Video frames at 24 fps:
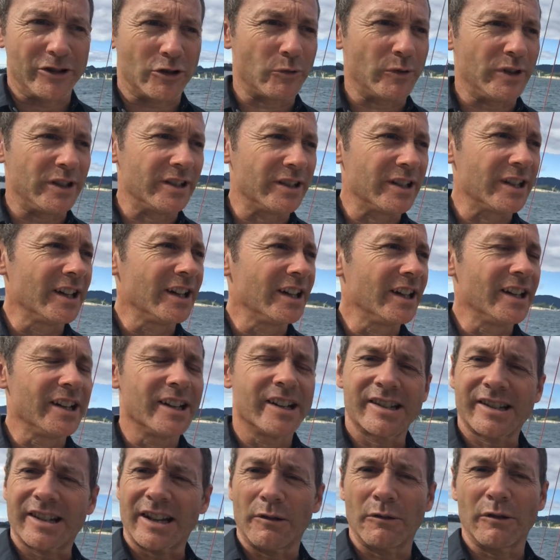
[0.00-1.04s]
much wind
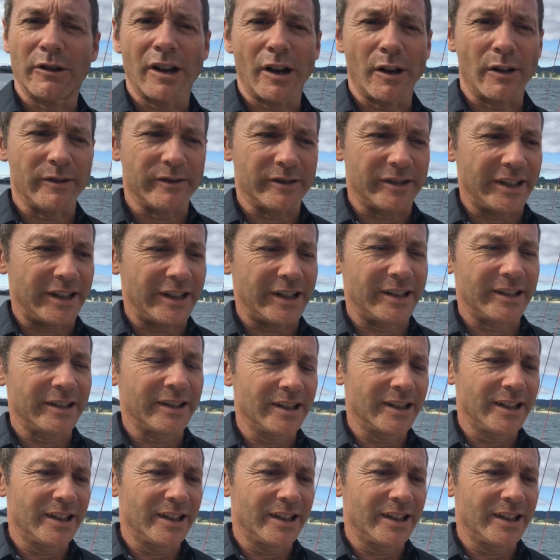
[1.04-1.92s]
so we'll go over there.